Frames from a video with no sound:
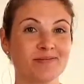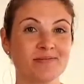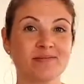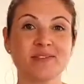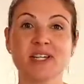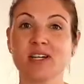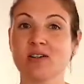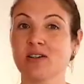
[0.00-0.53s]

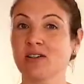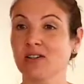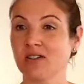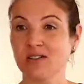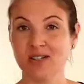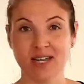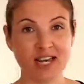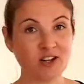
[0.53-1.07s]
there
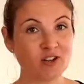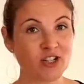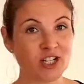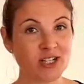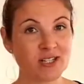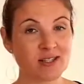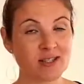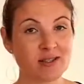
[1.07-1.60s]
are
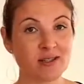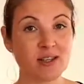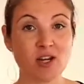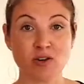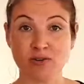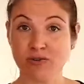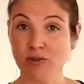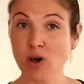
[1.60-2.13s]
energies, there
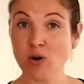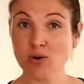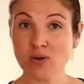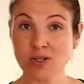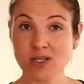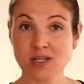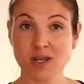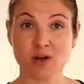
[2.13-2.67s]
are
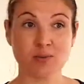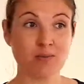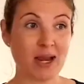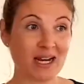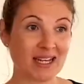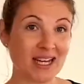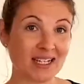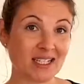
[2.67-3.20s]
flows, there are
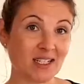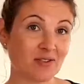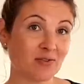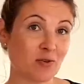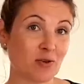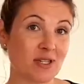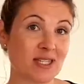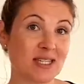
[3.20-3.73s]
magnetic
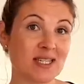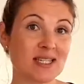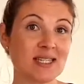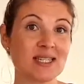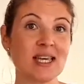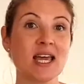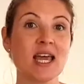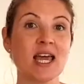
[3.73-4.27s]

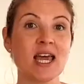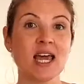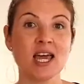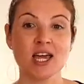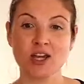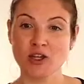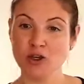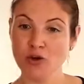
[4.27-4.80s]
forces.
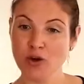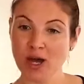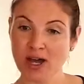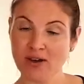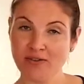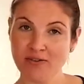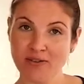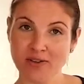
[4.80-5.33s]
You
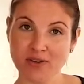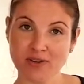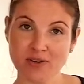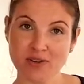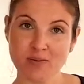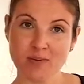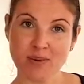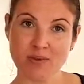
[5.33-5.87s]
have
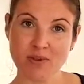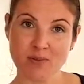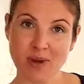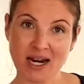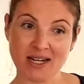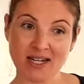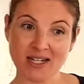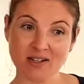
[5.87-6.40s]
the
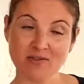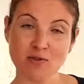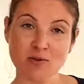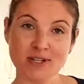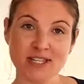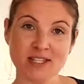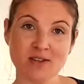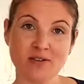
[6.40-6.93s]
magnetic
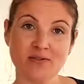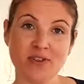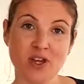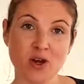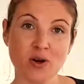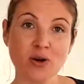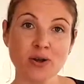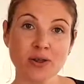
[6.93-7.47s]
forces of the
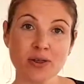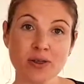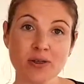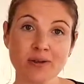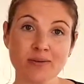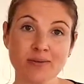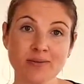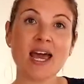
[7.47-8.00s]
earth,
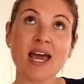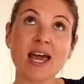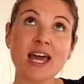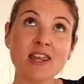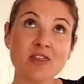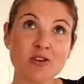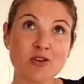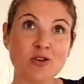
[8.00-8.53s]

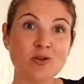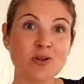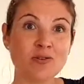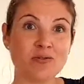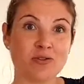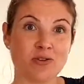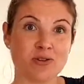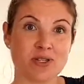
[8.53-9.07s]
and the
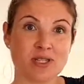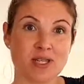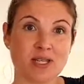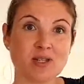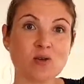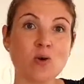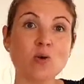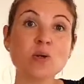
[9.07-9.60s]
universe
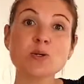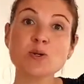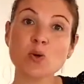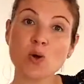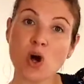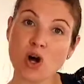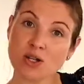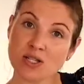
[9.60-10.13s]
is also
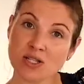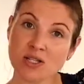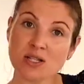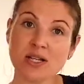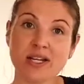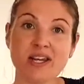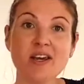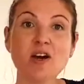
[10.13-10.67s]

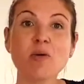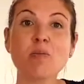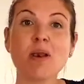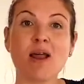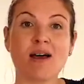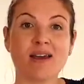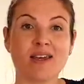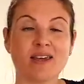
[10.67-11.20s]
constantly
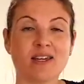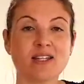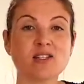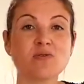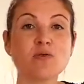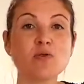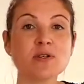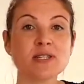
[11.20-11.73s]
applying its
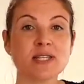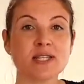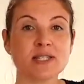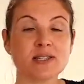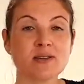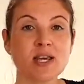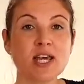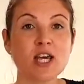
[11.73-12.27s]

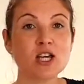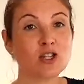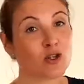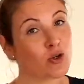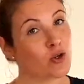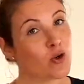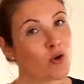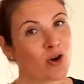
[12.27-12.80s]
forces. So
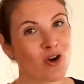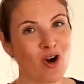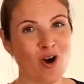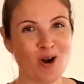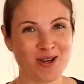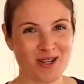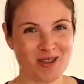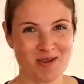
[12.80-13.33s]
you are
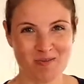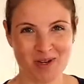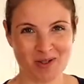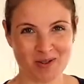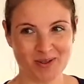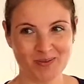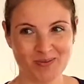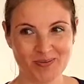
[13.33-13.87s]
caught in the
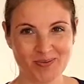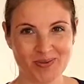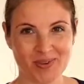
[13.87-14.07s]
middle,